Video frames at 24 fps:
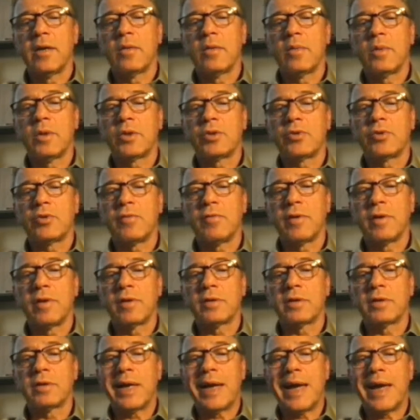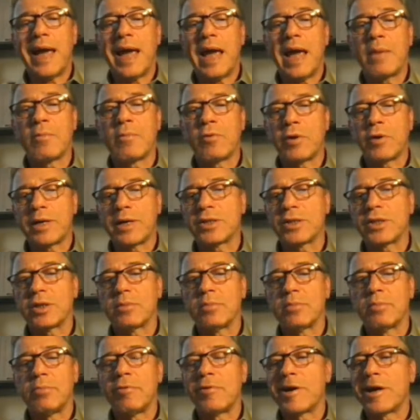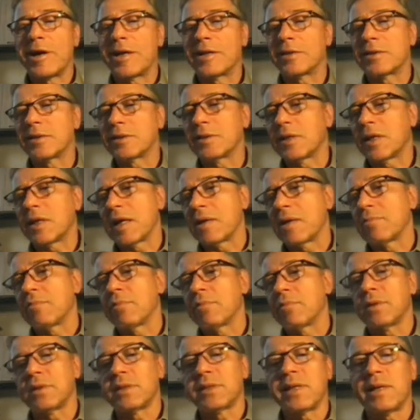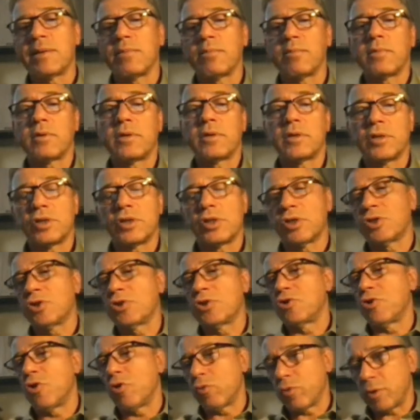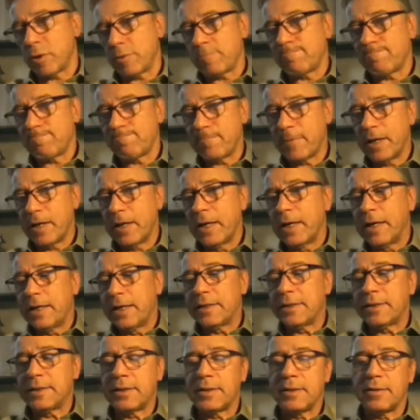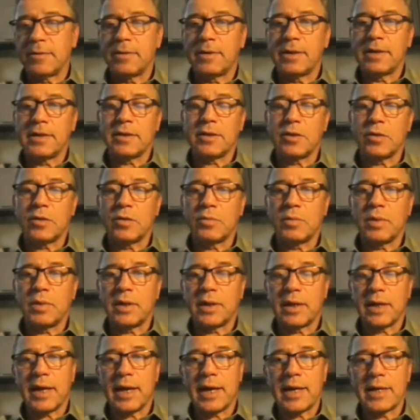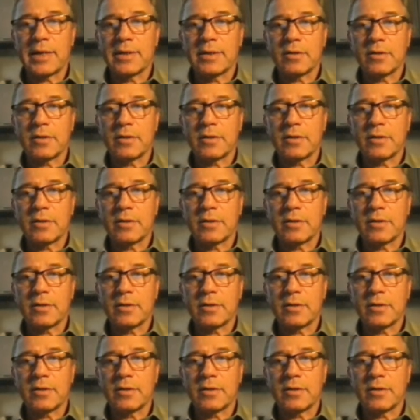which revealed hemorrhagic brain stem stroke. So this could be the case